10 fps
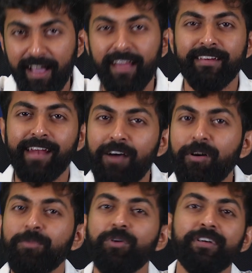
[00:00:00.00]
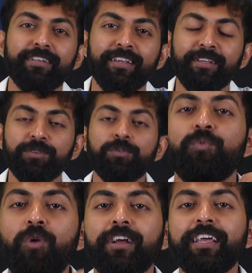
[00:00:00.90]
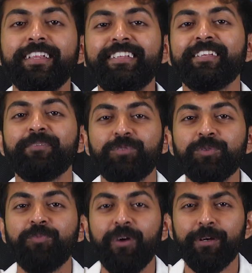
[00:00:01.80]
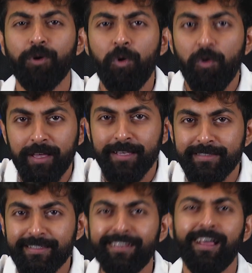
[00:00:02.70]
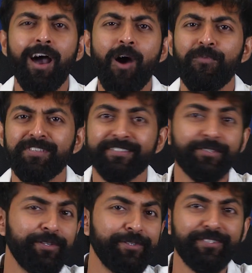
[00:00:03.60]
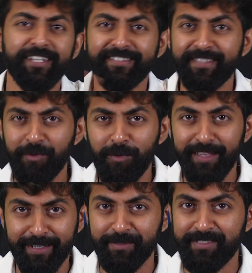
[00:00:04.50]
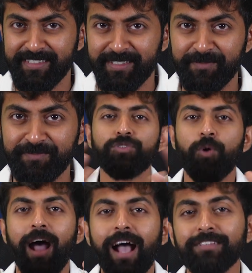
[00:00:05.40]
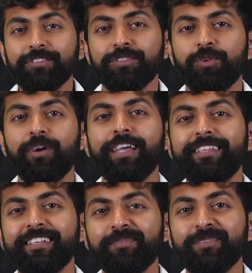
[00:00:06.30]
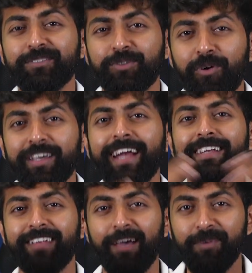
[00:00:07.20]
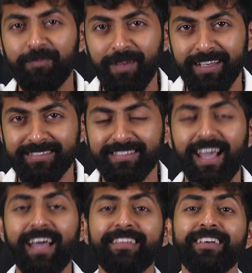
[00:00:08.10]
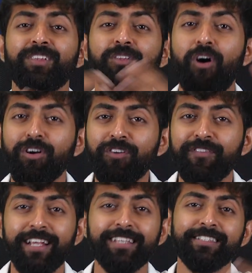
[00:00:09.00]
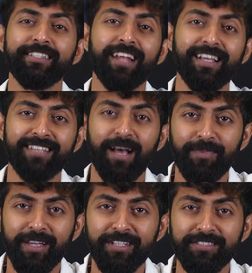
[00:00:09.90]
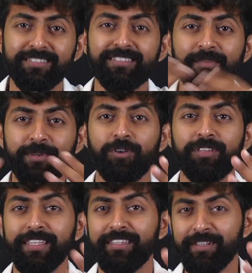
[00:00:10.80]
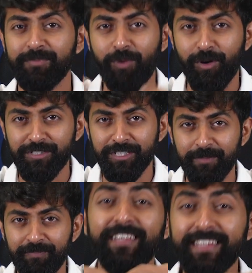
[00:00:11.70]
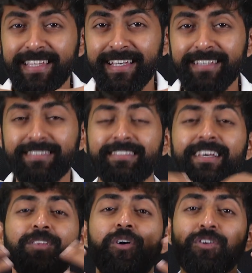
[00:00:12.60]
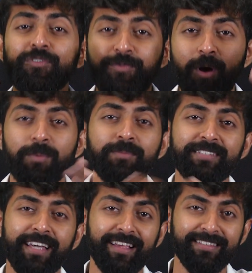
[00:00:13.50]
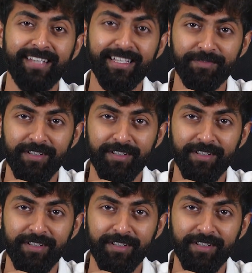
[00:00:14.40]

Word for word: And now I'm gonna tell you what Ethereum 2.0 is and how this is going to change the whole ecosystem. So as you know, Ethereum is growing at a rapid pace and there are a lot of decentralized applications coming on the Ethereum blockchain. With these, there are a lot of problems arising as